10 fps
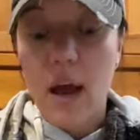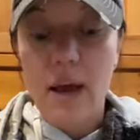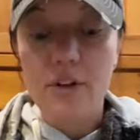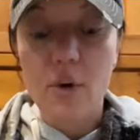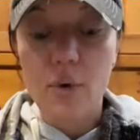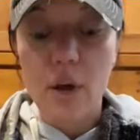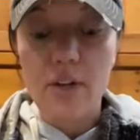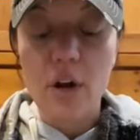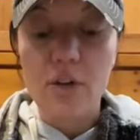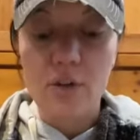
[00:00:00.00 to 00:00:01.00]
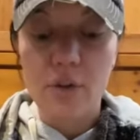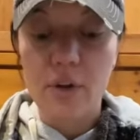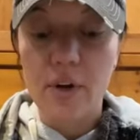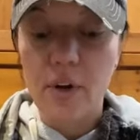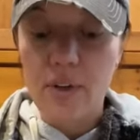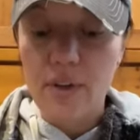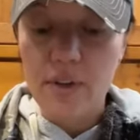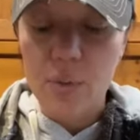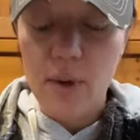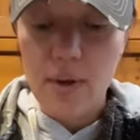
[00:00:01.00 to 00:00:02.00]
I talked earlier
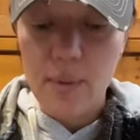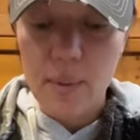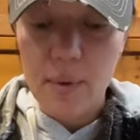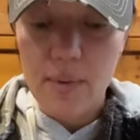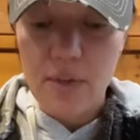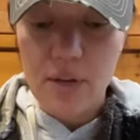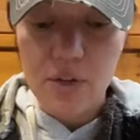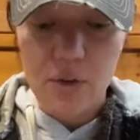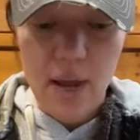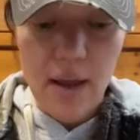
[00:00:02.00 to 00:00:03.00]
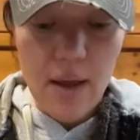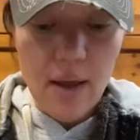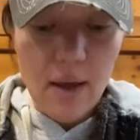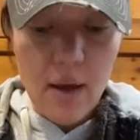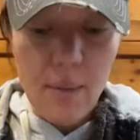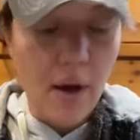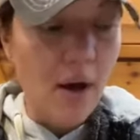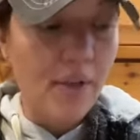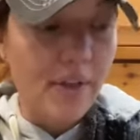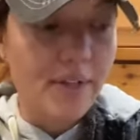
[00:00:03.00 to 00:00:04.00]
this week, maybe it was yesterday, about
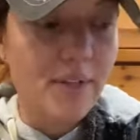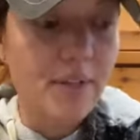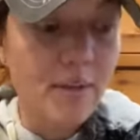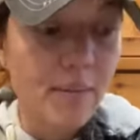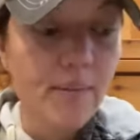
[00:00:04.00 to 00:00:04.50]
how this